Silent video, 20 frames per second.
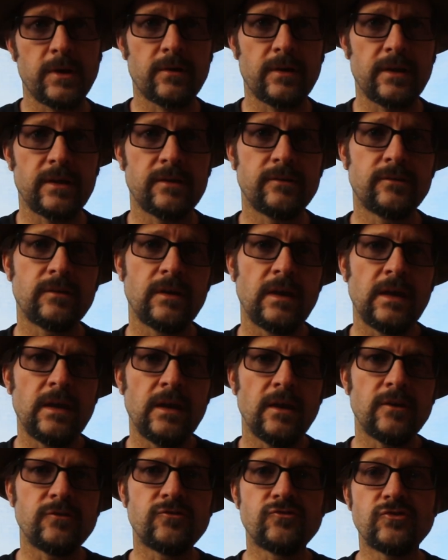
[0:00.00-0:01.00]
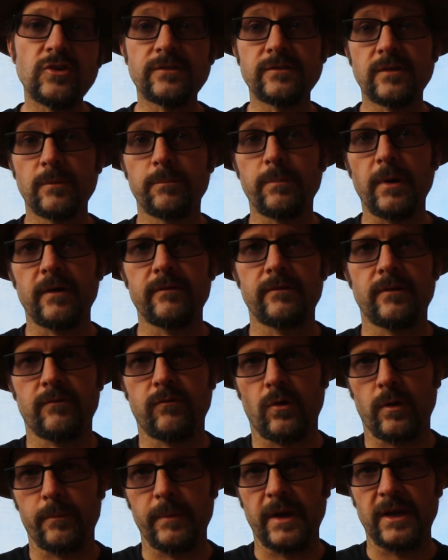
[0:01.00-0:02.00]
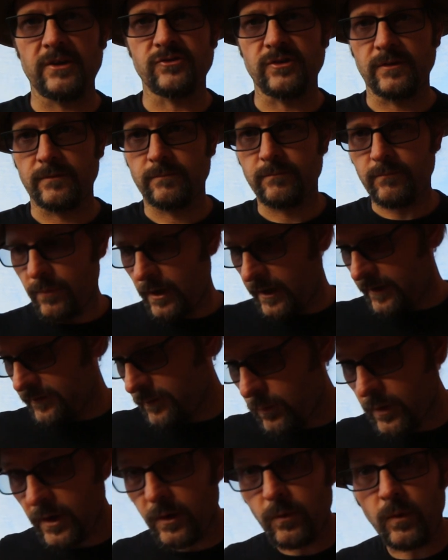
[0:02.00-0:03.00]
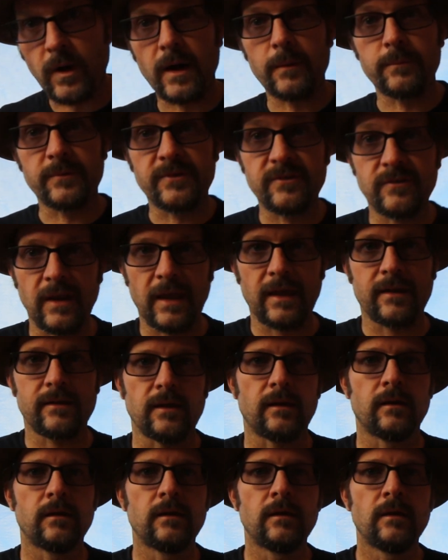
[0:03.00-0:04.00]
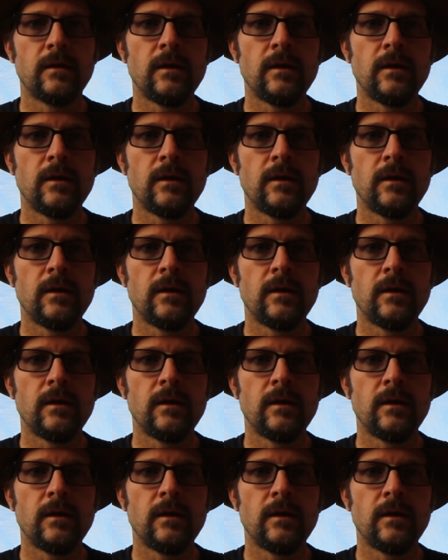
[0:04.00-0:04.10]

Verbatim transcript: periods is just above the formation, probably somewhere where I'm standing.